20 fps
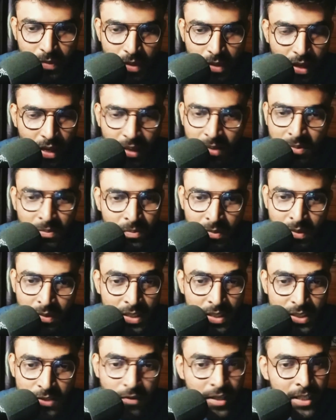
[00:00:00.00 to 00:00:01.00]
and
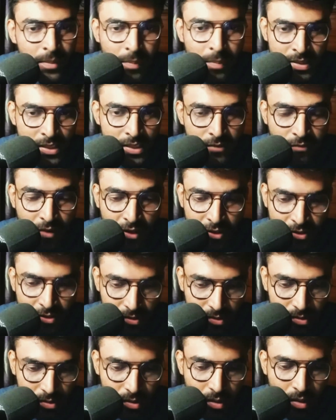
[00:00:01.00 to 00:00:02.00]
these very basic
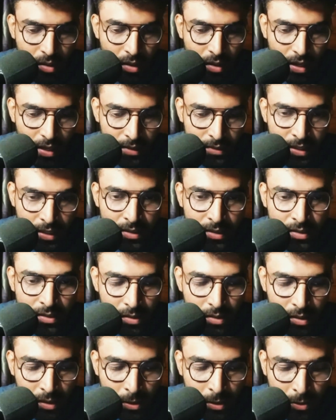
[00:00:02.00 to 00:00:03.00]
functions and then
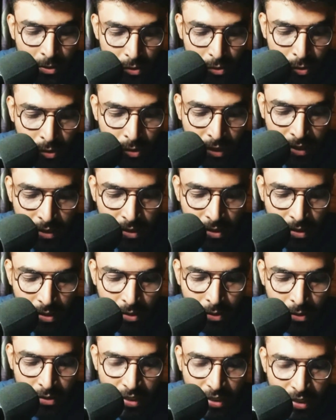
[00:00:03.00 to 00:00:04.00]
it used to like
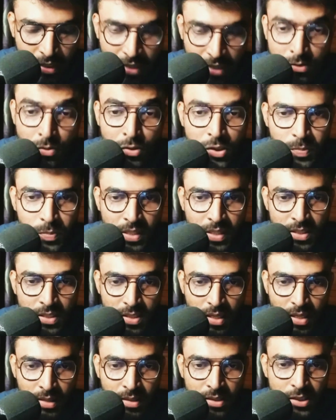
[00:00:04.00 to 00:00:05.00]
you know text to speech
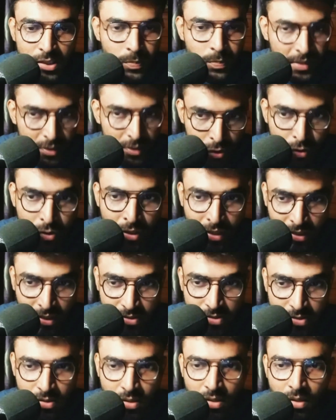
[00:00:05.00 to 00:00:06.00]
and then speech to
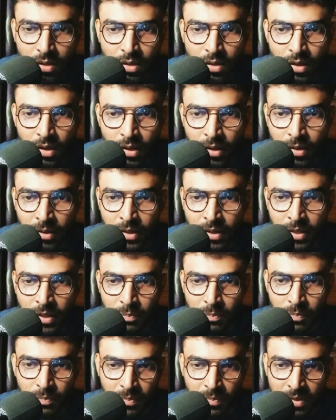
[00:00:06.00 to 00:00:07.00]
text uh, like
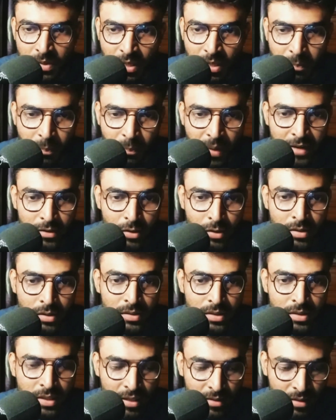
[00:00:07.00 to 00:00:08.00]
their python
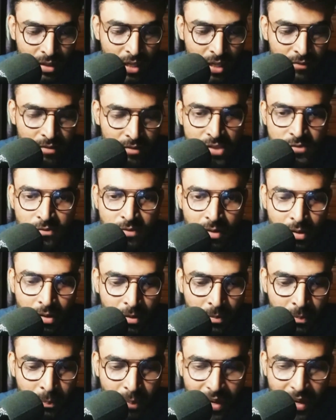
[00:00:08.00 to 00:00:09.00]
and they, they have these
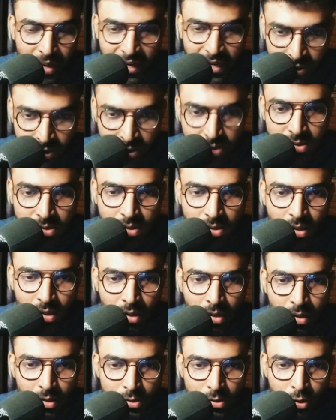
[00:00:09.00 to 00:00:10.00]
um, packages
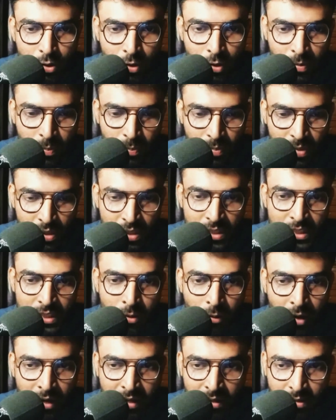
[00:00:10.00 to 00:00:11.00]
so
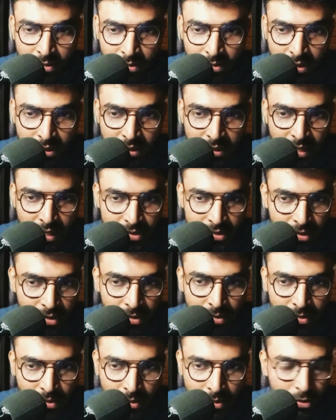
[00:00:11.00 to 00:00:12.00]
tty tts
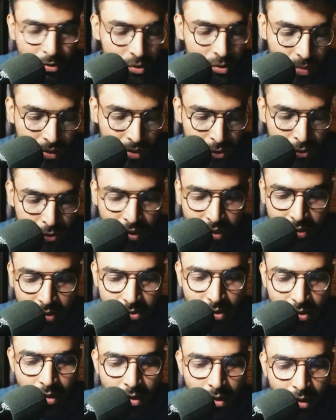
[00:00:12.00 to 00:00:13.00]
and you know speech to
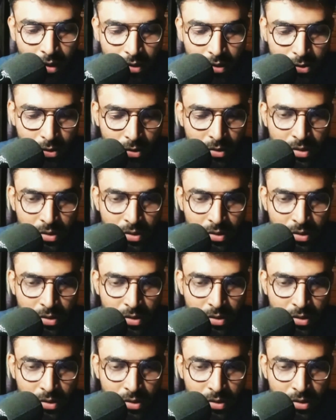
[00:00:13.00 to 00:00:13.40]
text so